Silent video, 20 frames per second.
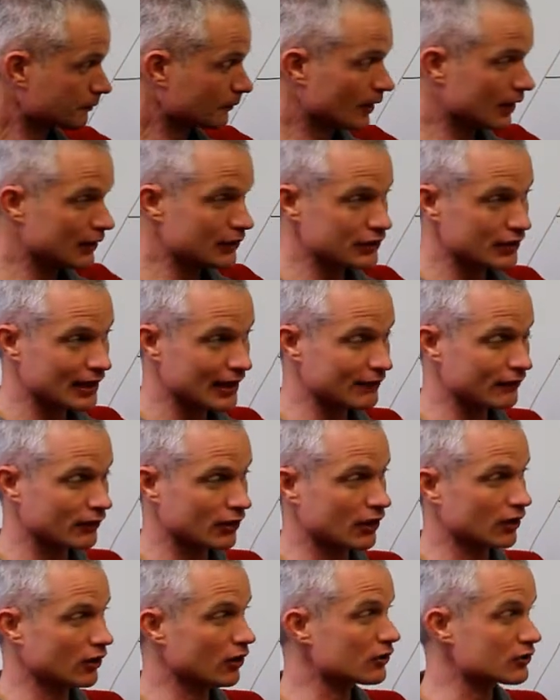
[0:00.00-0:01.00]
You'd have
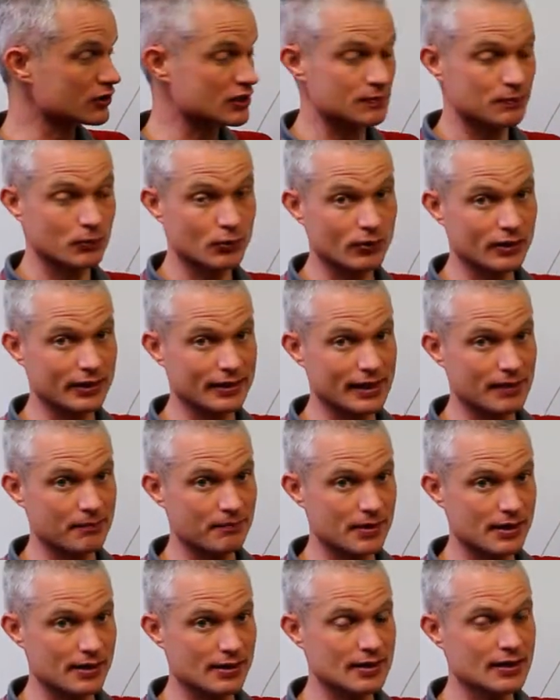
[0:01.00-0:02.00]
a lot smaller
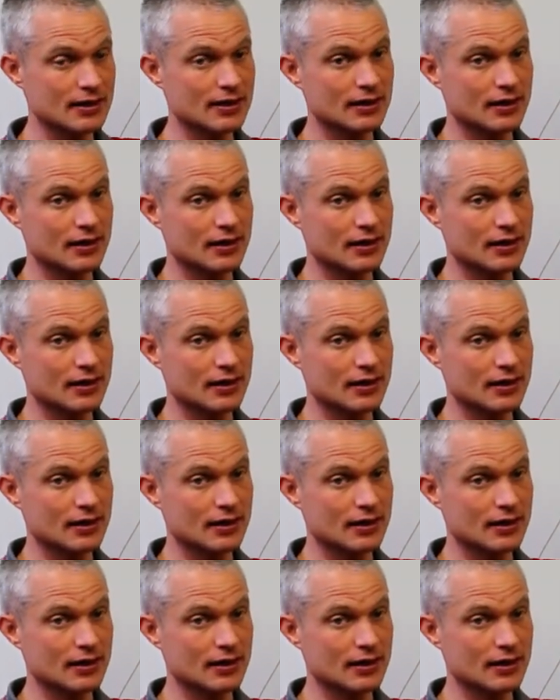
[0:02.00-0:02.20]
number